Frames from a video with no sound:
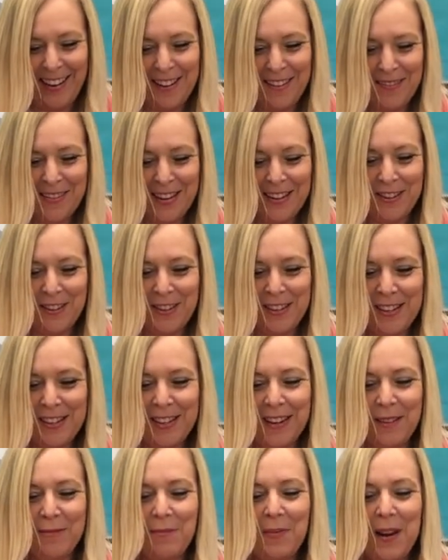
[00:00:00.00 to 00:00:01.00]
of
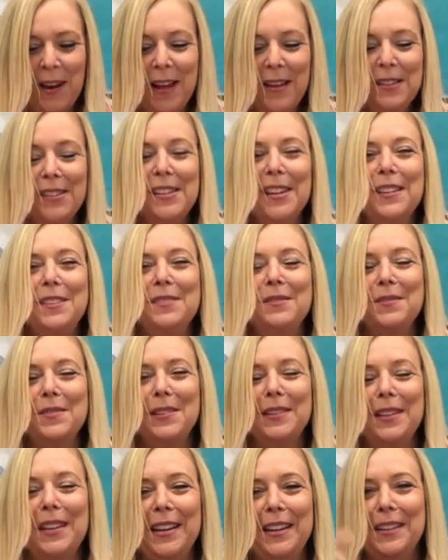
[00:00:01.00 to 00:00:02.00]
interesting, but I'll send you a
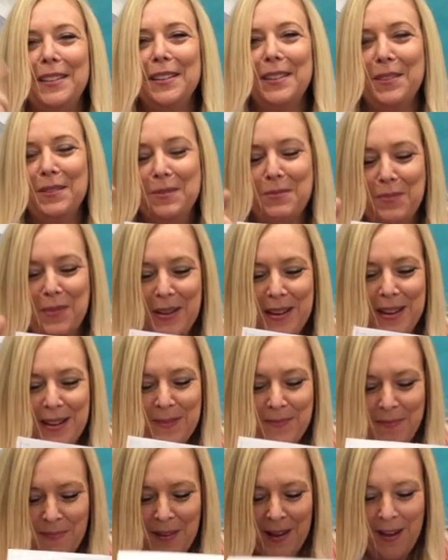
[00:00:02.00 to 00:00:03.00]
link to open
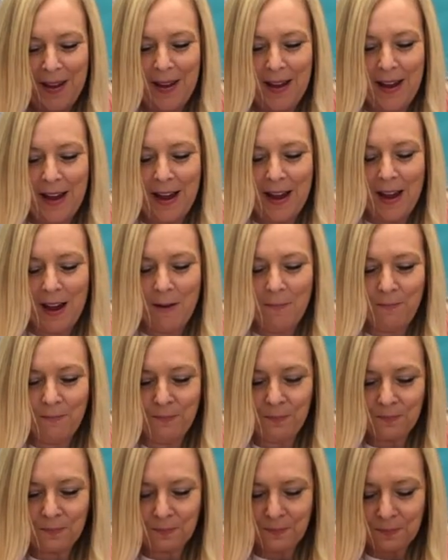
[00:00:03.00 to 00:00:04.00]
it.
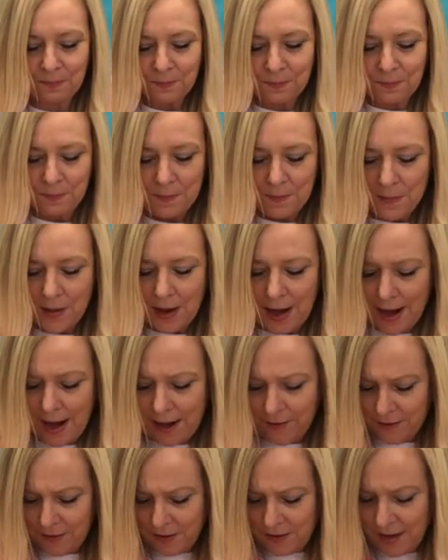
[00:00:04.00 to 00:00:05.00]

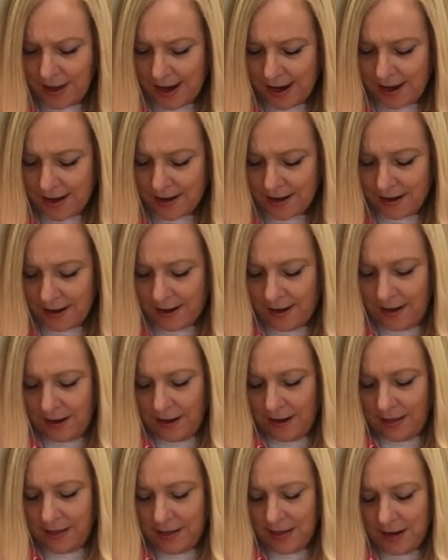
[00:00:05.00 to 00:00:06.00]
After that,
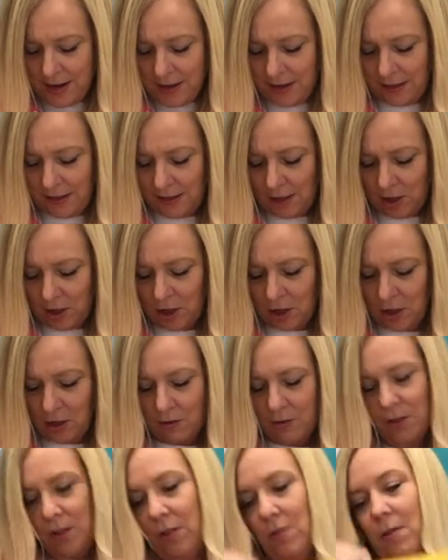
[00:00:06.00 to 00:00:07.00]
this shows you